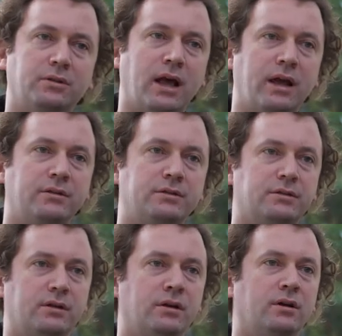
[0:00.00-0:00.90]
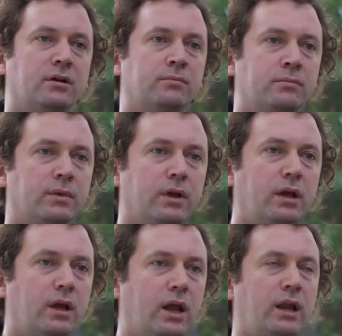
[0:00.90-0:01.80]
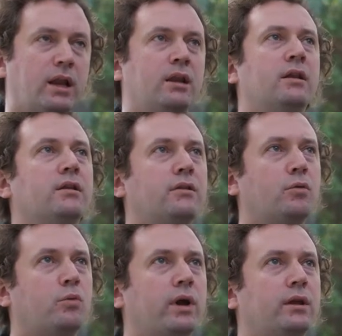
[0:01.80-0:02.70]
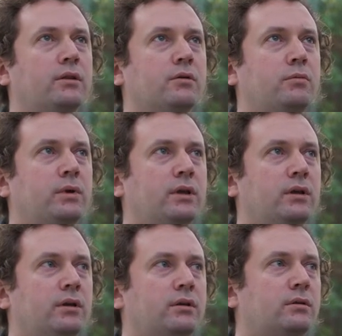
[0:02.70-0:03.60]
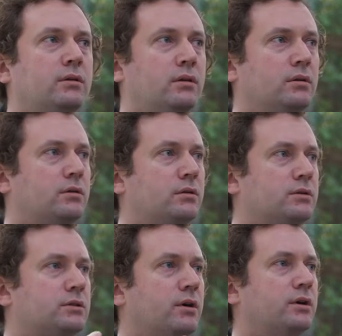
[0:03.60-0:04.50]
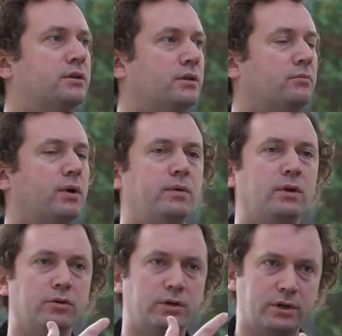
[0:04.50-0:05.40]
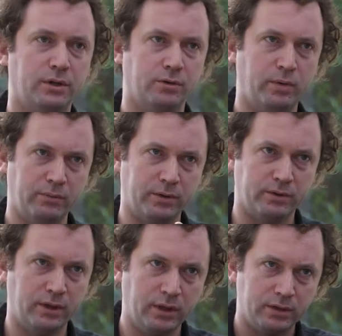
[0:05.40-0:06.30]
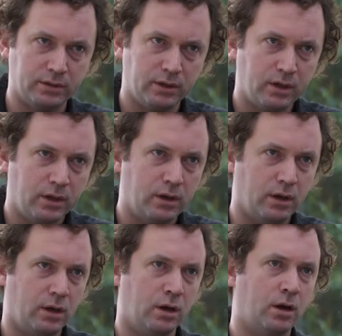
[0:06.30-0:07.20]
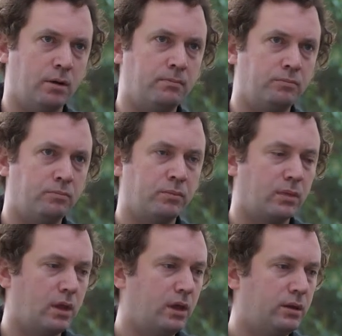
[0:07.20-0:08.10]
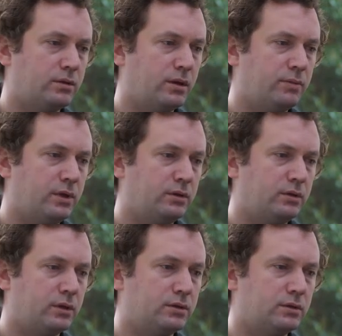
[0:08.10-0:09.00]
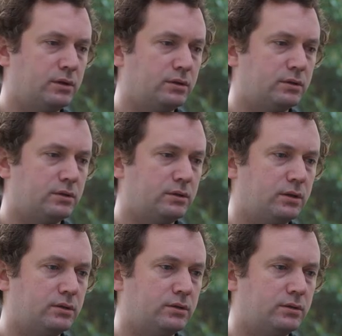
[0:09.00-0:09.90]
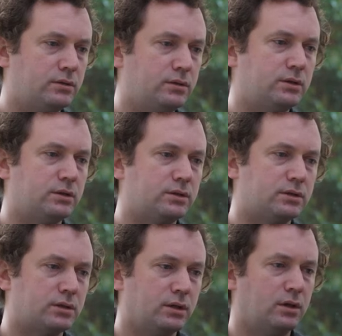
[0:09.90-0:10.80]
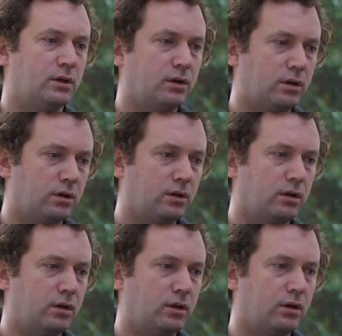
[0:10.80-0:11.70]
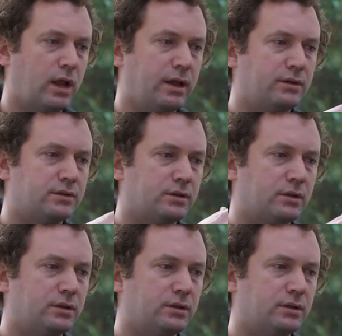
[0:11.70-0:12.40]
land, in the way that we construct it, the way we look at it, the way we see it. It's something that is, land is